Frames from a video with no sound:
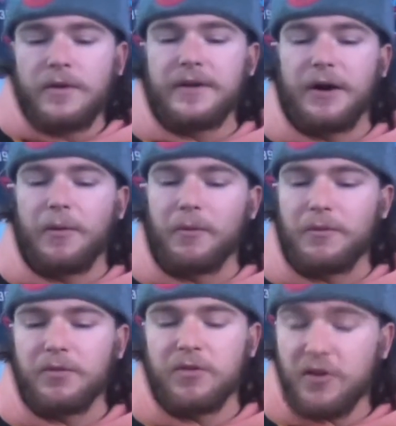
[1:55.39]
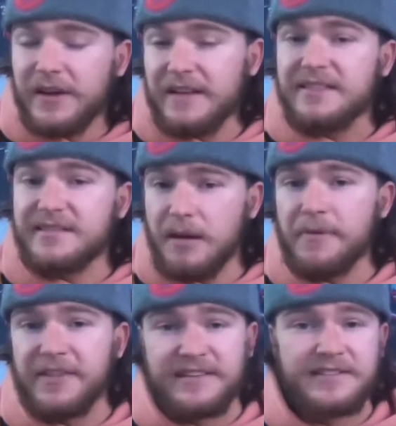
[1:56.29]
you know, look at some
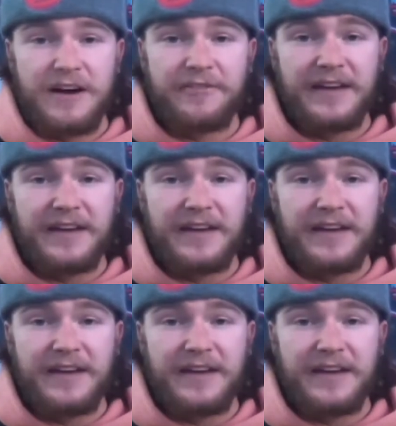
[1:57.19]
of this stuff.